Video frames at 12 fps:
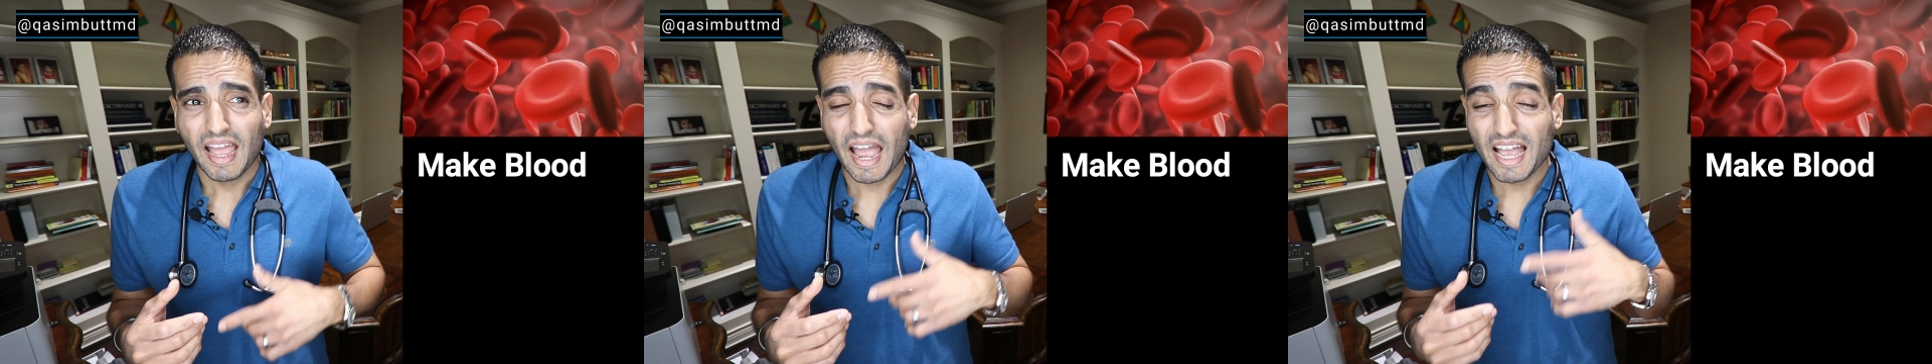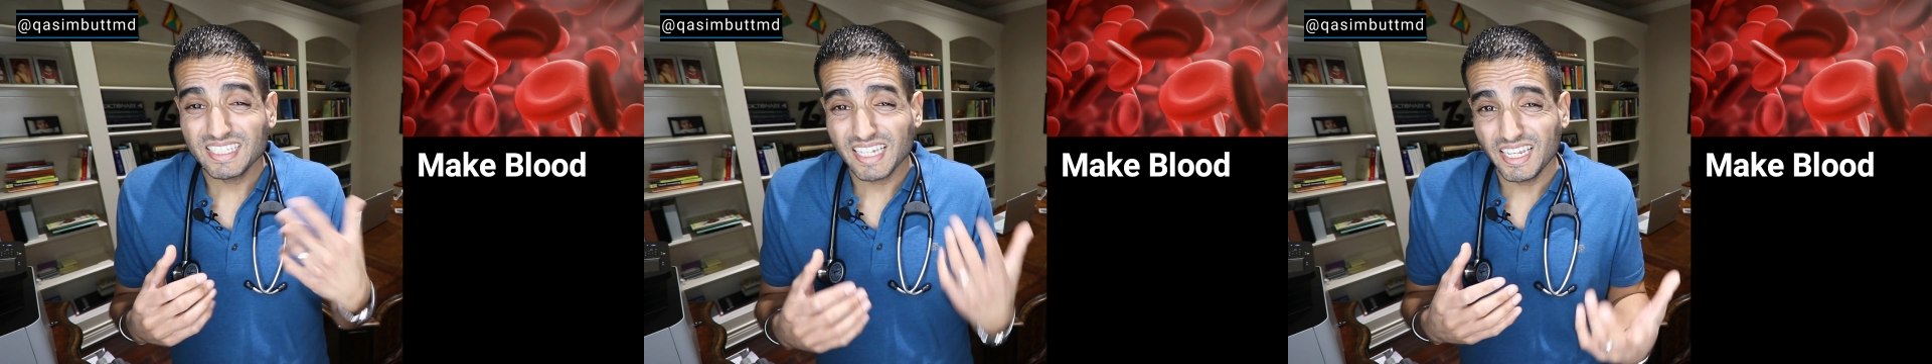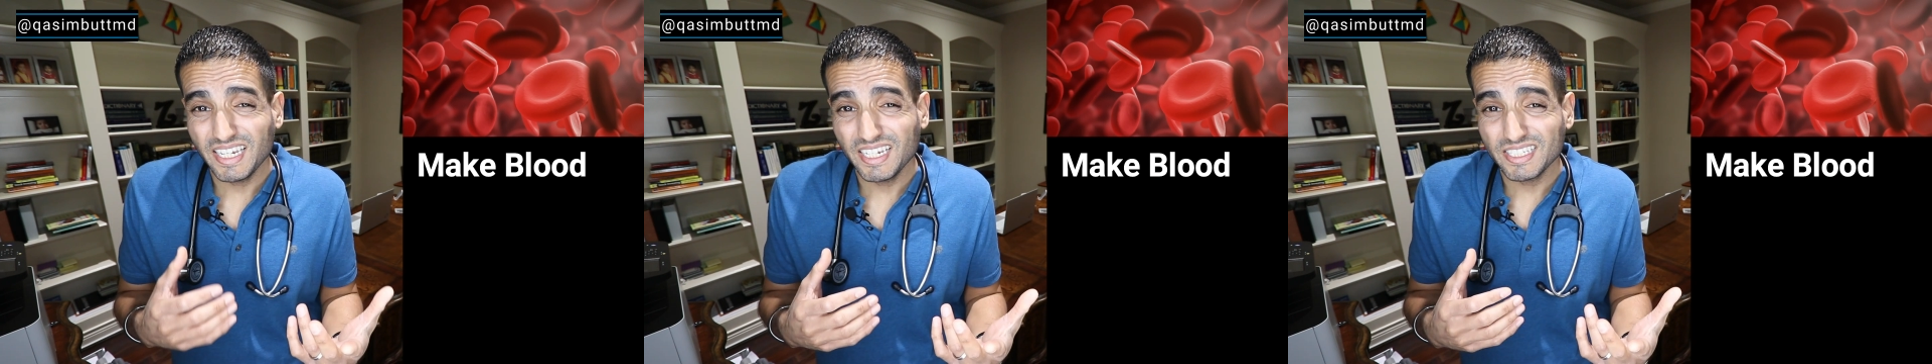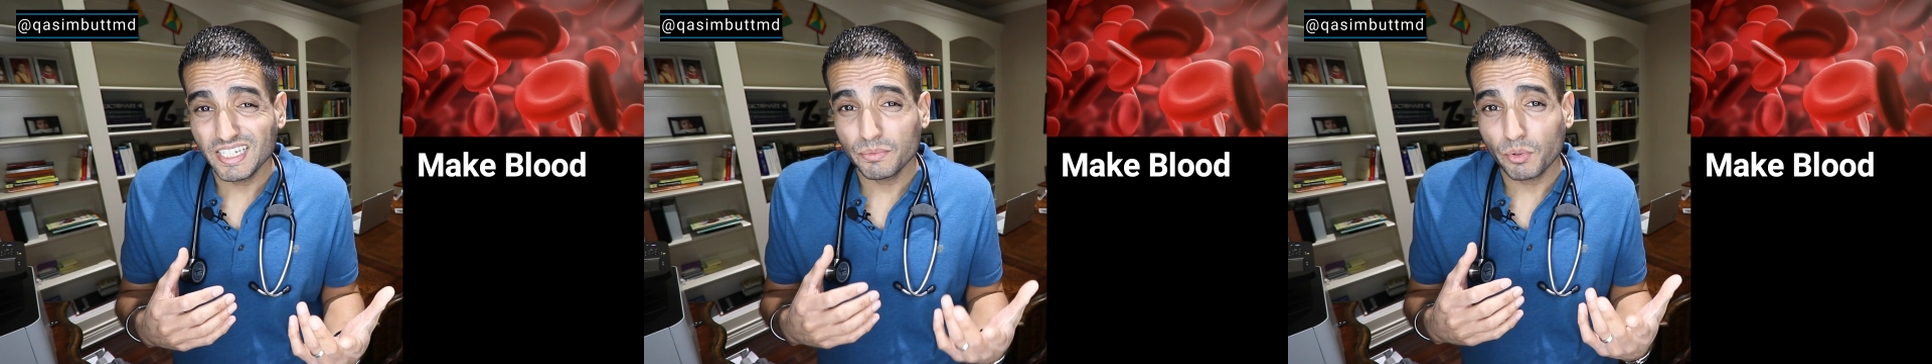As kidney
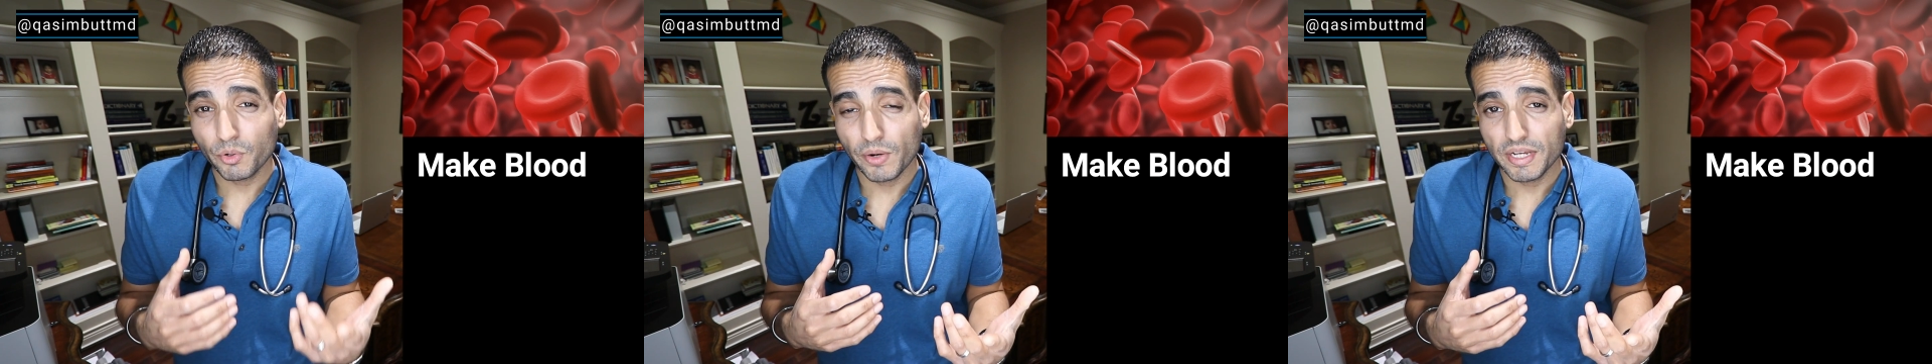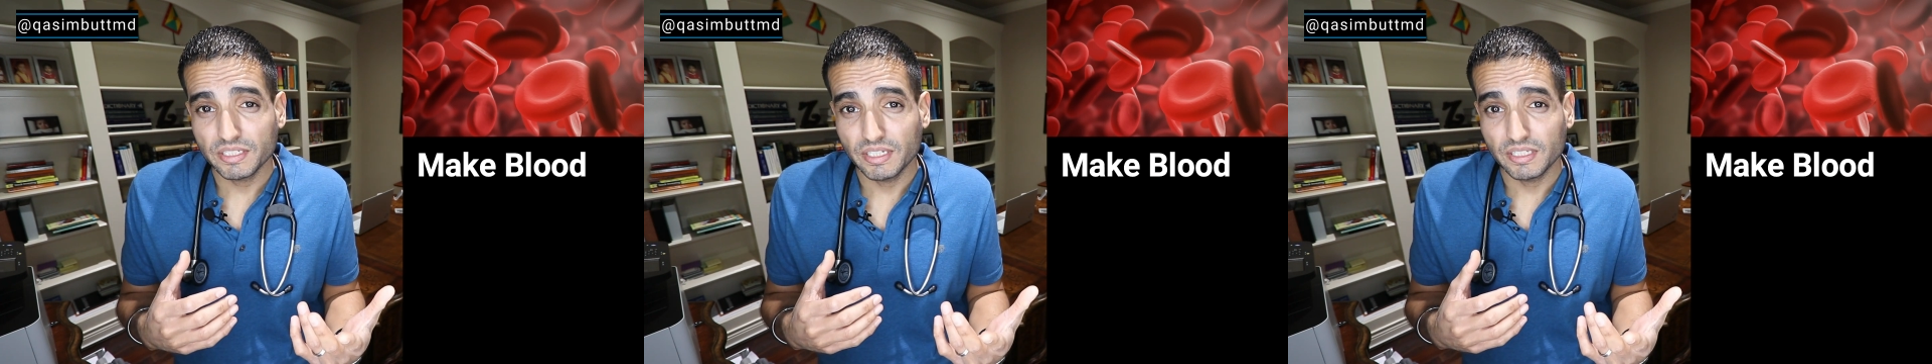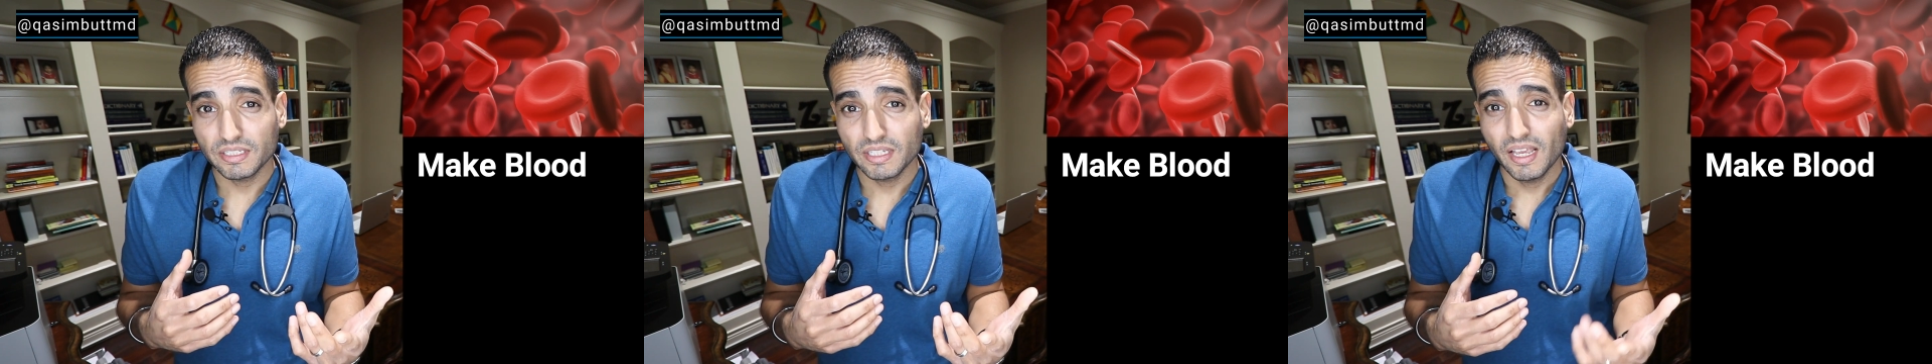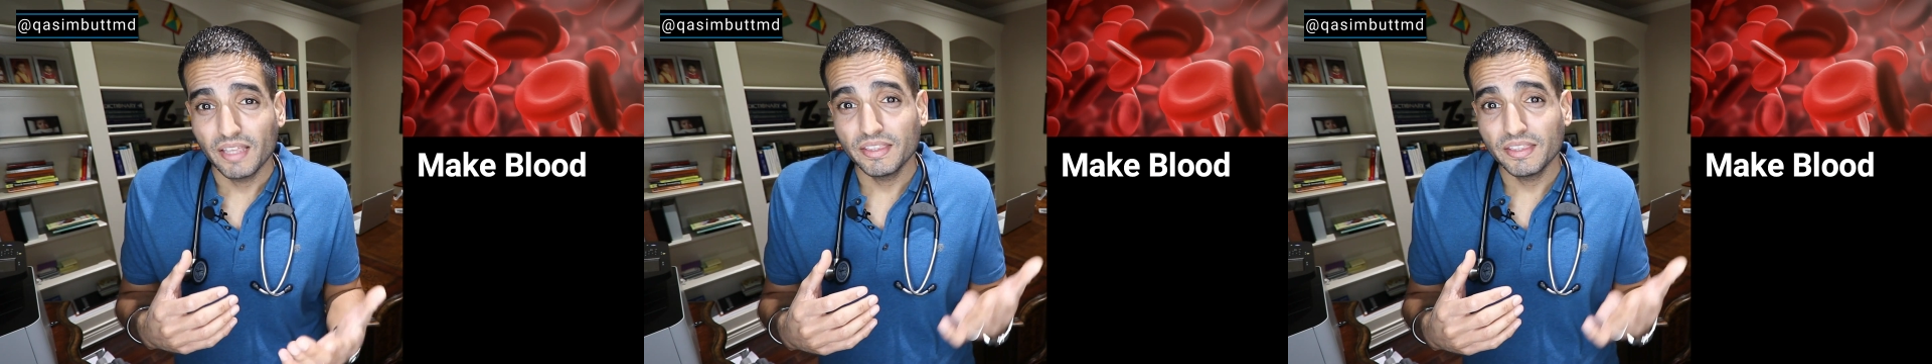disease progresses,